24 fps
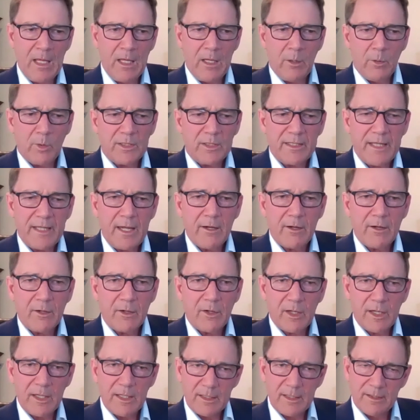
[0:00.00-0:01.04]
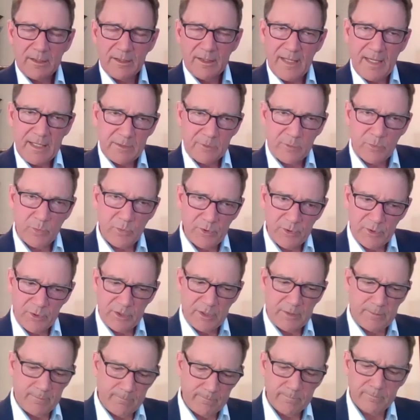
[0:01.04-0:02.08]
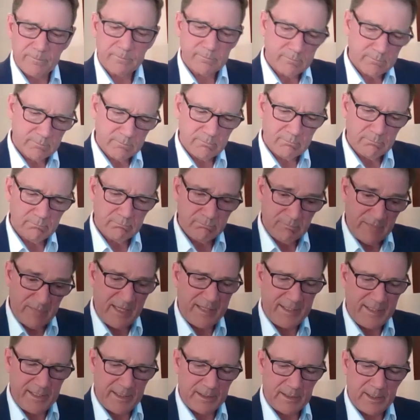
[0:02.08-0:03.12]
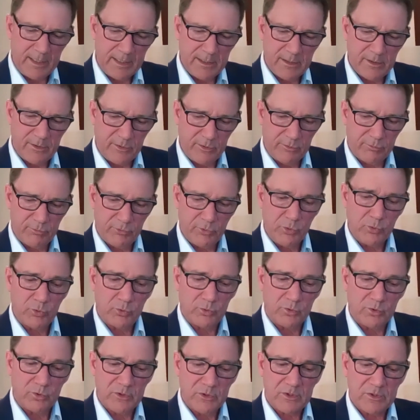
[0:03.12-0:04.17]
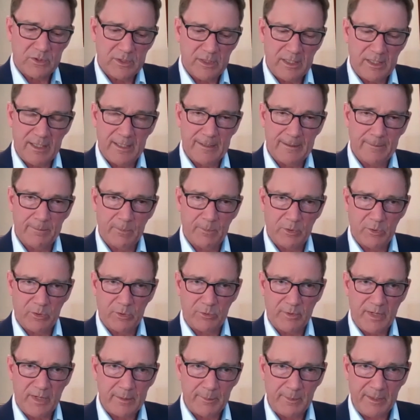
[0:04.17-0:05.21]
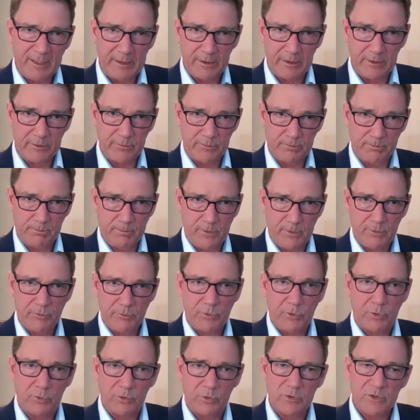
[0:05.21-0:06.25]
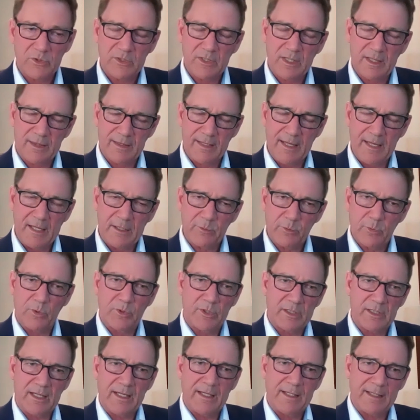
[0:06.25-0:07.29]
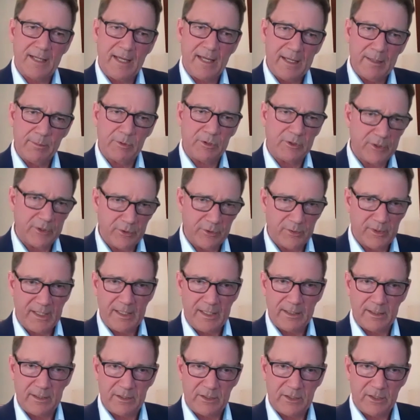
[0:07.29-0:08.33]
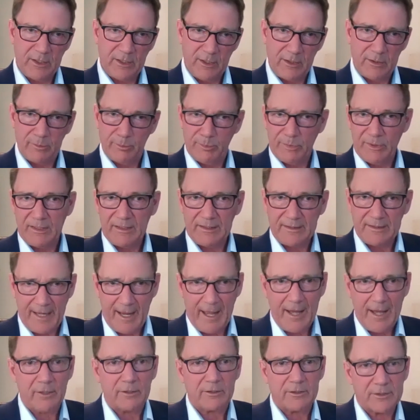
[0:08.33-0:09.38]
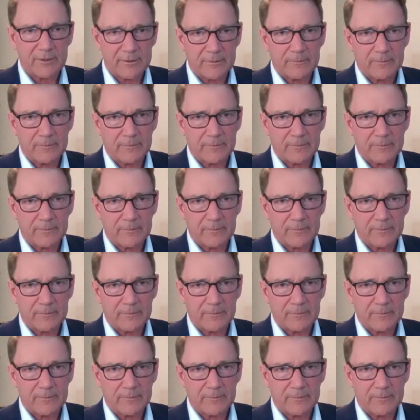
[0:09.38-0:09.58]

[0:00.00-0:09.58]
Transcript: Well, now that would, again, under the rules, the recommended rules, that would enable you then to go and build out